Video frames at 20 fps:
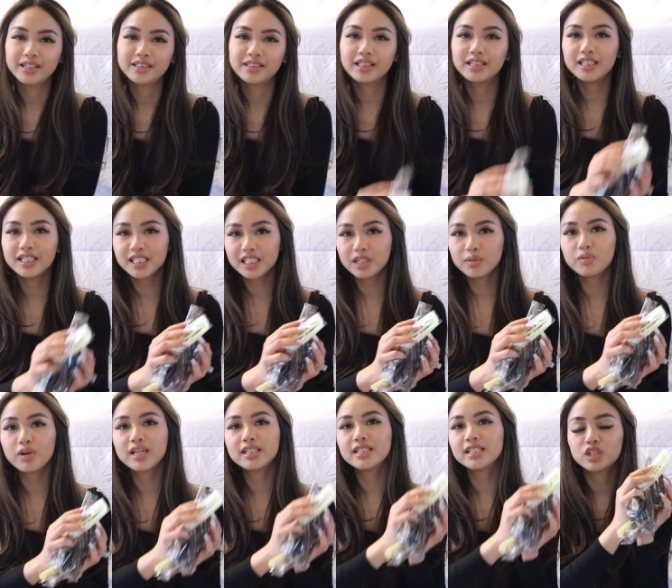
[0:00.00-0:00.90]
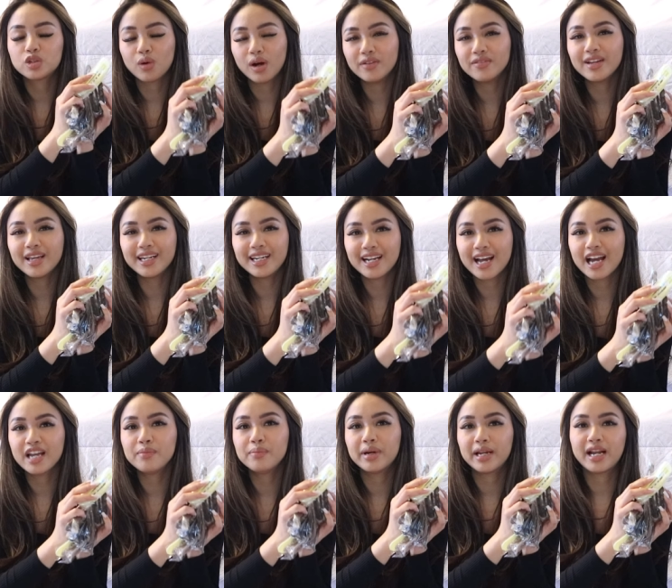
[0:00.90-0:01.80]
The listing price is
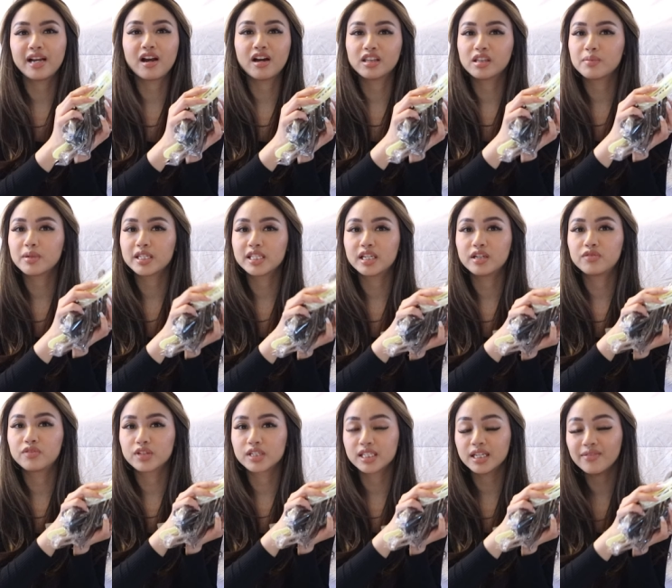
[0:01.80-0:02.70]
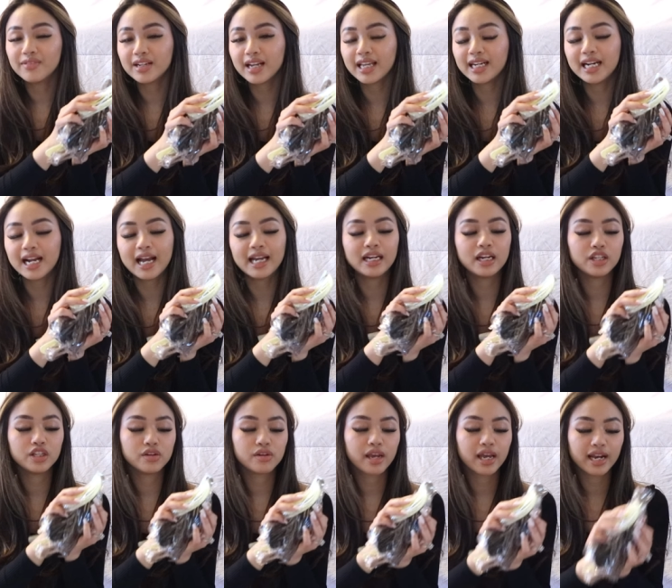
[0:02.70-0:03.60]
$12.99, but I got them on sale for $7.99
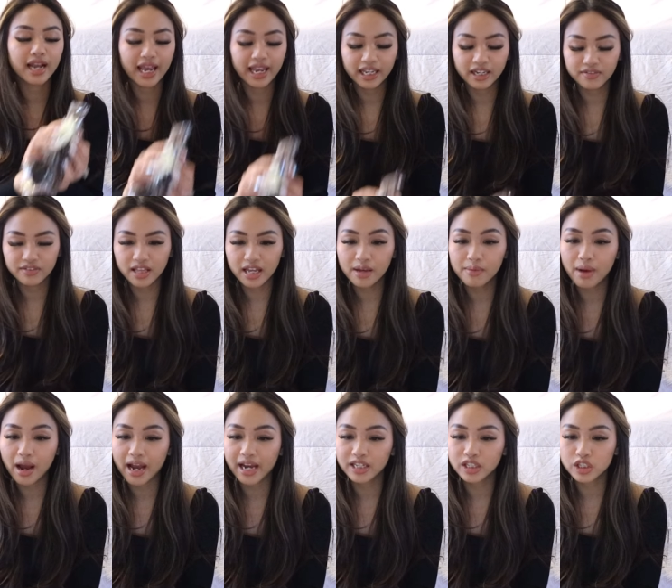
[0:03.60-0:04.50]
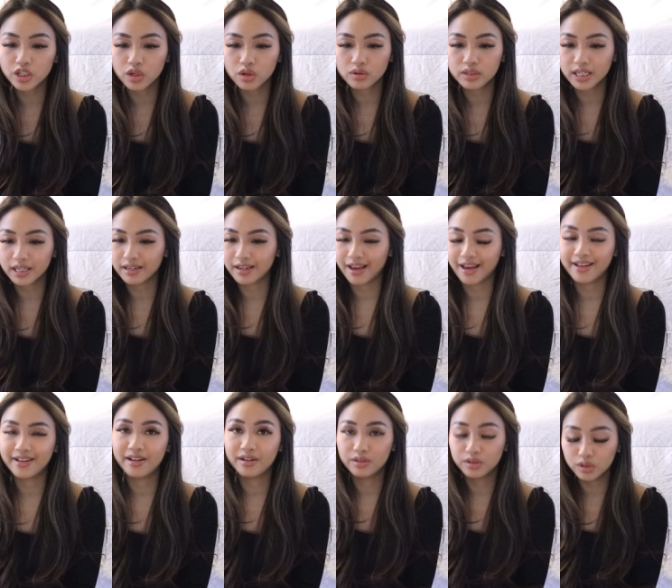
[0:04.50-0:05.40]
and you get eight of them. I chose,
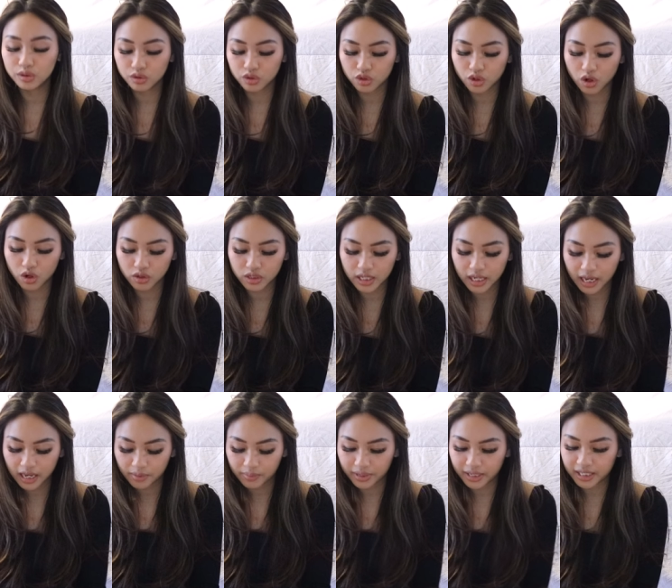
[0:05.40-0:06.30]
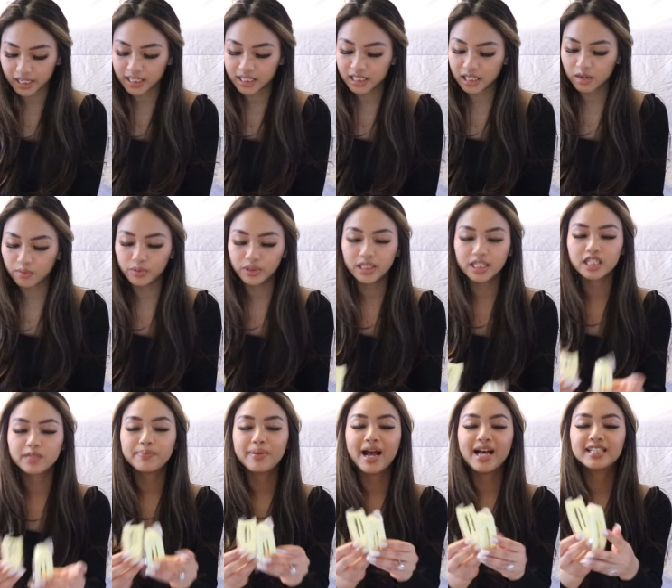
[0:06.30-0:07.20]
again, neutrals, but it does come with
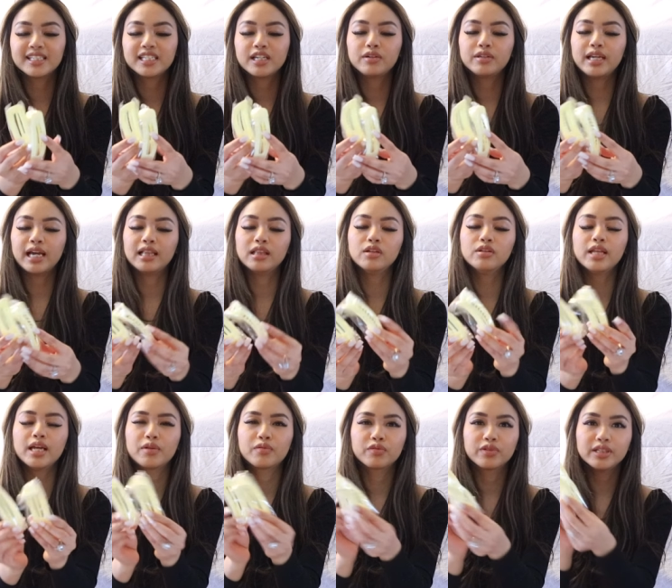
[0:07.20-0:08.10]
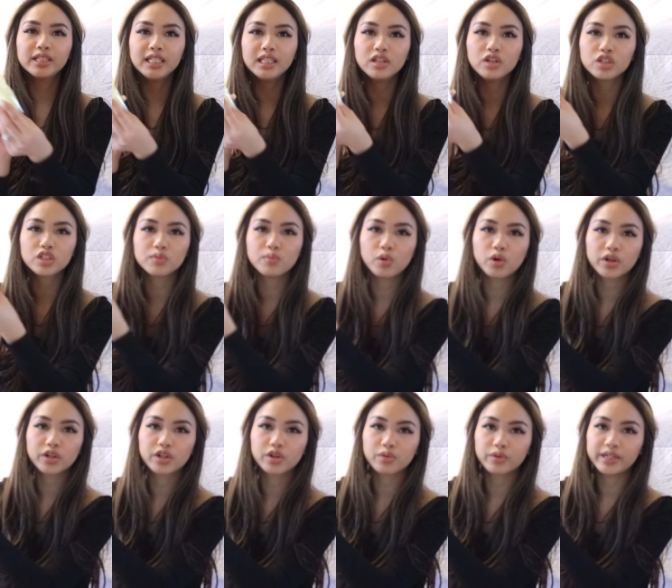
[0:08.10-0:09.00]
this pastel yellow that really looks
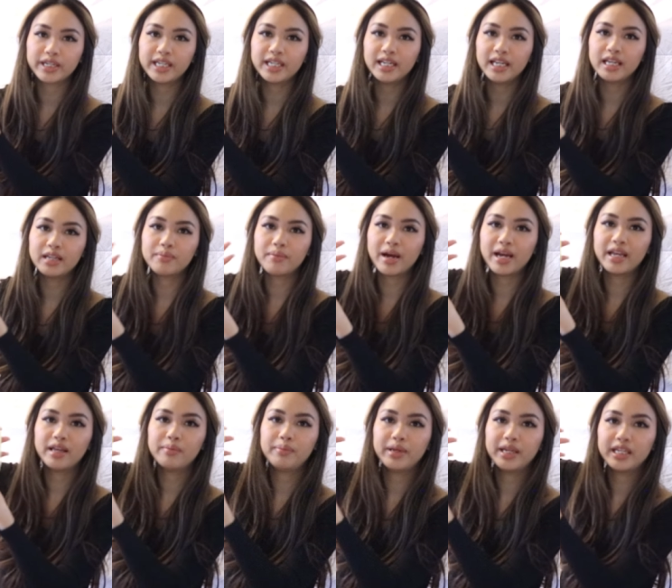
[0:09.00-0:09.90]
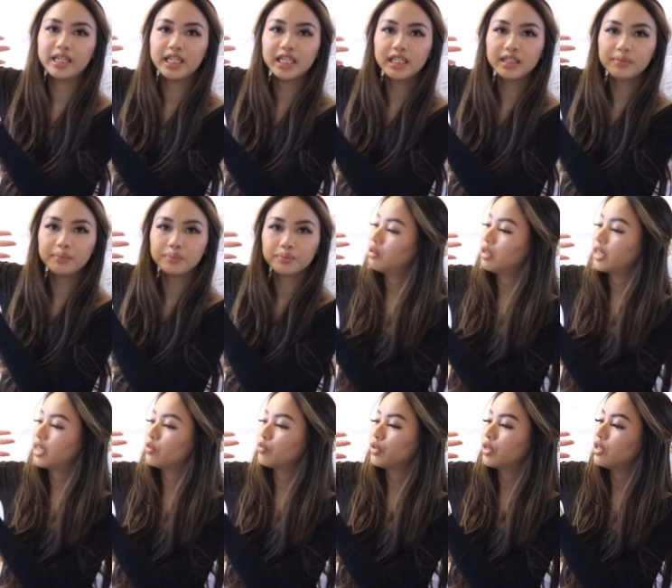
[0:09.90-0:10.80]
more green in my opinion.
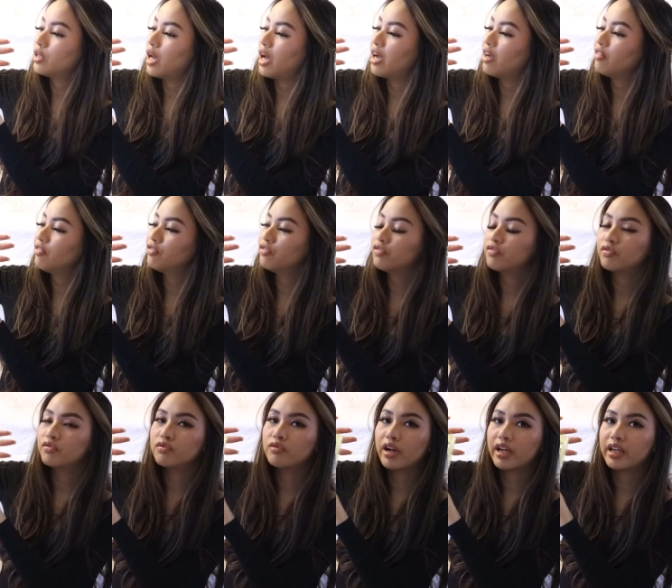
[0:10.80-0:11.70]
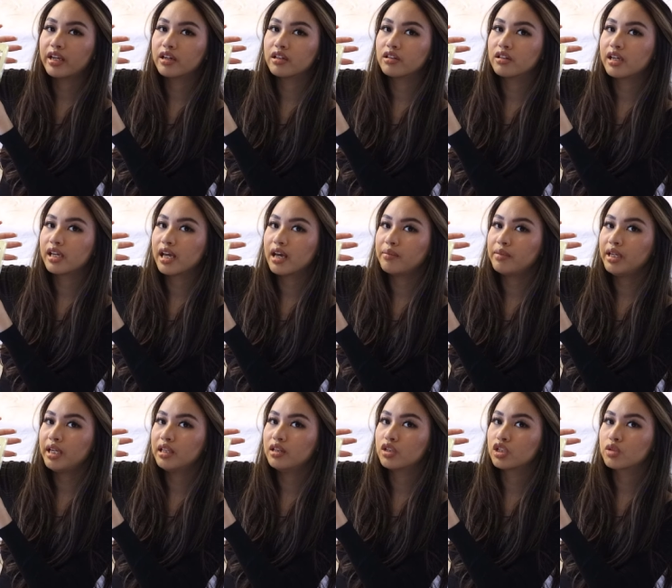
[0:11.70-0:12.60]
Like in real life, right here looking at
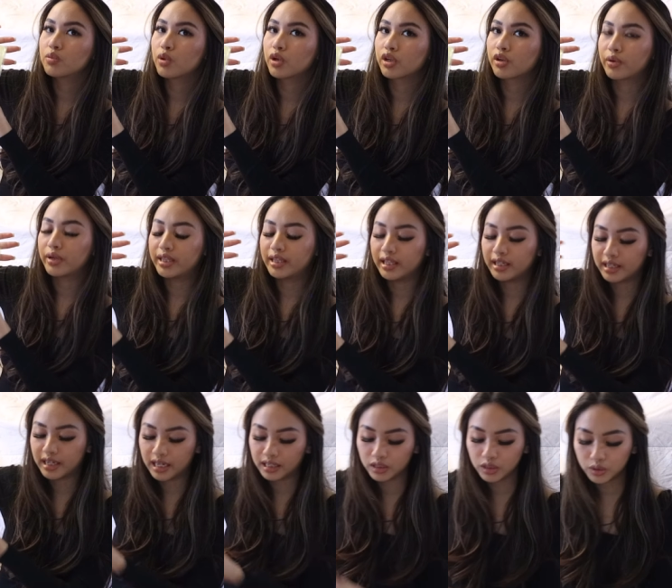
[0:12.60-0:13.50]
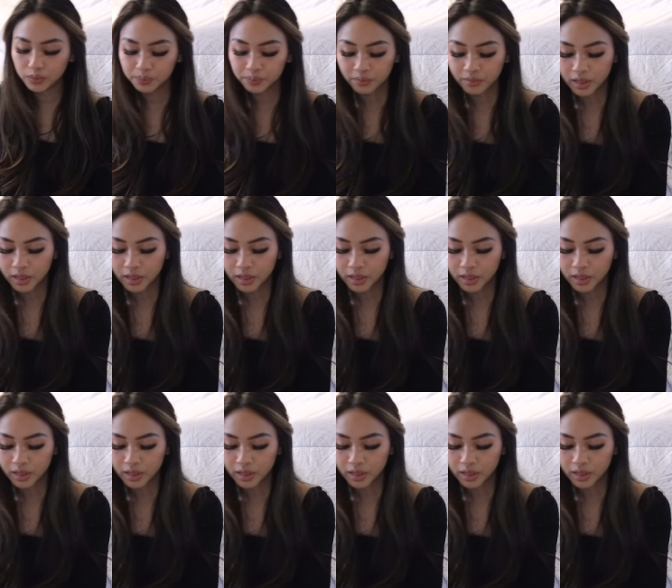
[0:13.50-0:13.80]
me, it looks more green than yellow.